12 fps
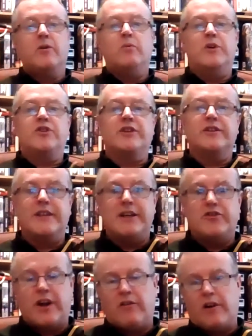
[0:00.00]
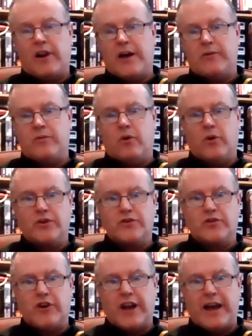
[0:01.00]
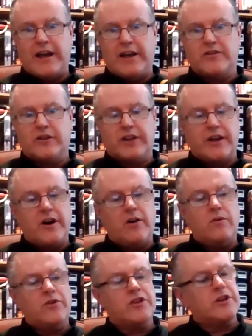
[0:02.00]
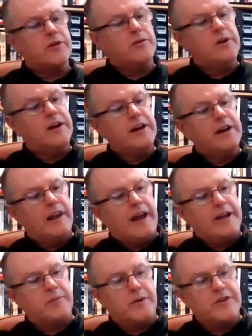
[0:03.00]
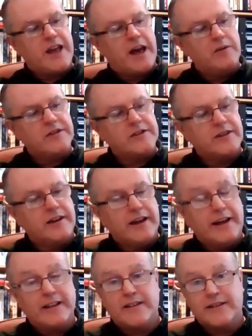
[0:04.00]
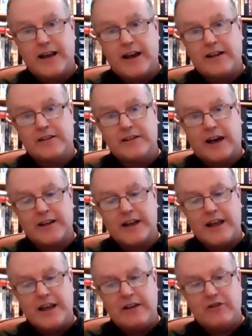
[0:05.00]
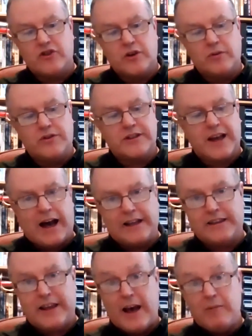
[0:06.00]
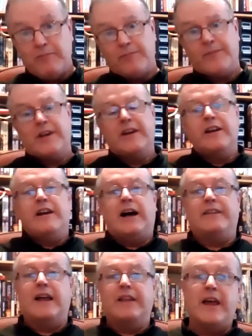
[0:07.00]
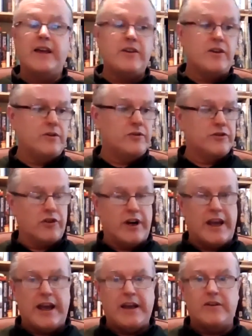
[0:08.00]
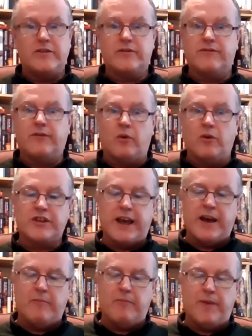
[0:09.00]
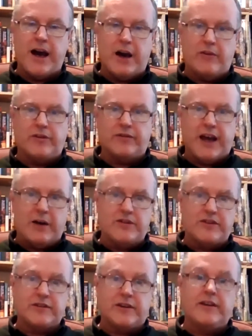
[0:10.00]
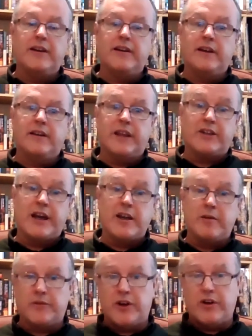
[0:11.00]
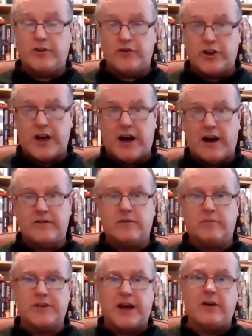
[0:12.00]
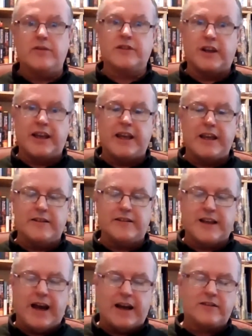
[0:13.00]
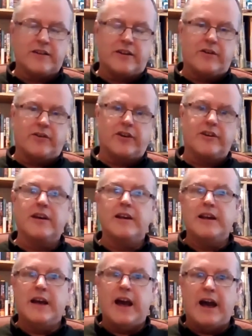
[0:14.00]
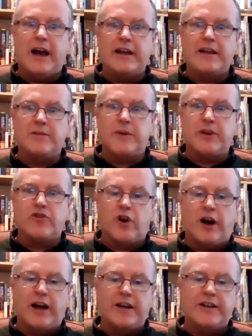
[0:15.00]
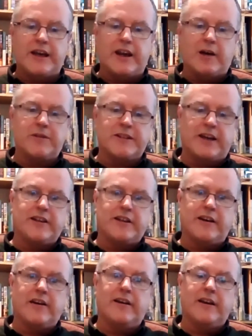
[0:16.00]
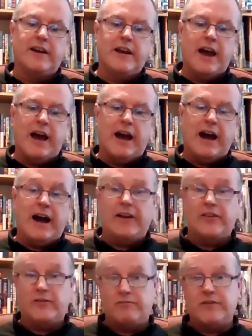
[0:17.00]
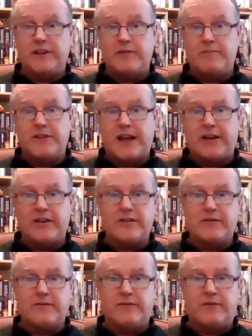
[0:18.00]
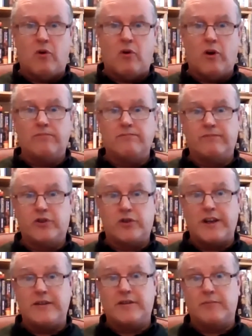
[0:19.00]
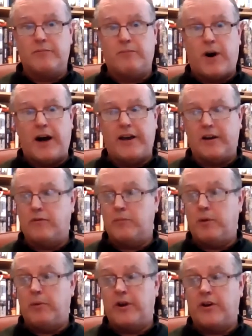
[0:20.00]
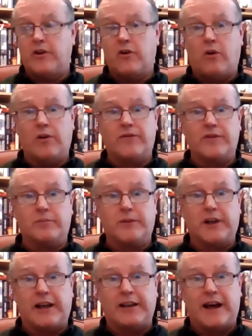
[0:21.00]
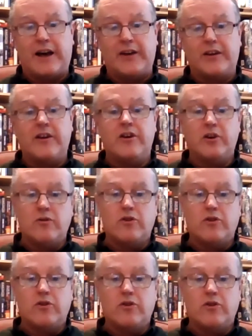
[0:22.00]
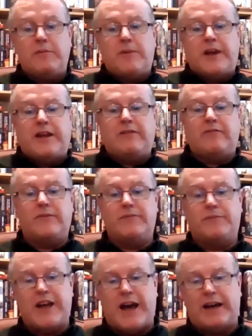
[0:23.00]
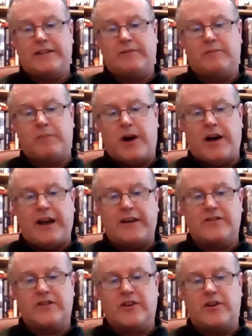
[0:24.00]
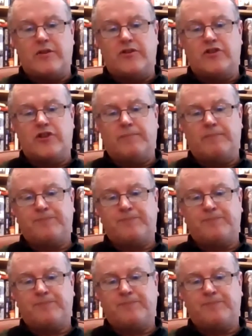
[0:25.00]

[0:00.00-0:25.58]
which is the general headquarters grenade. So they go to Latimer's house. It's said that he shoots at them, and then they use the grenade to force him out of the house. They take him 300 yards from his house and he is executed. He's been tried in absentia, and the sentence for treason by a Republican court for something like that could have only been death by execution.